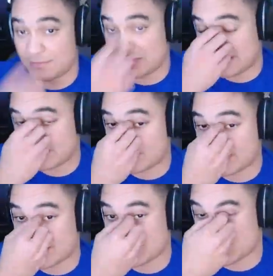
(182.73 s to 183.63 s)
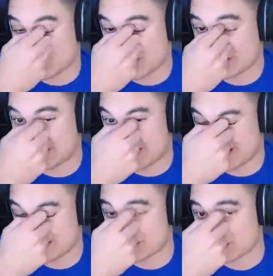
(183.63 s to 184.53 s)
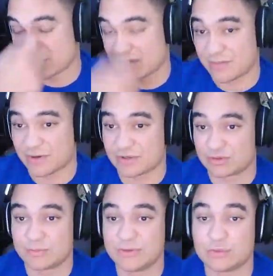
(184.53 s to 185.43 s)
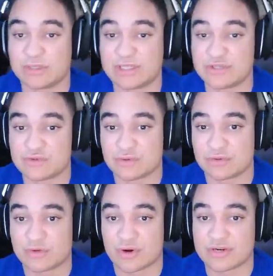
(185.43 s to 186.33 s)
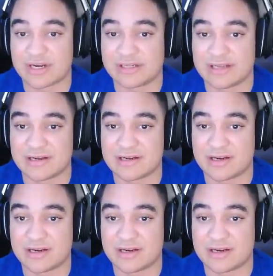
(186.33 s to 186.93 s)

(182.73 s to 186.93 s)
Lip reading: And right now the R99, so I'm probably going to be doing an intro on the R99 and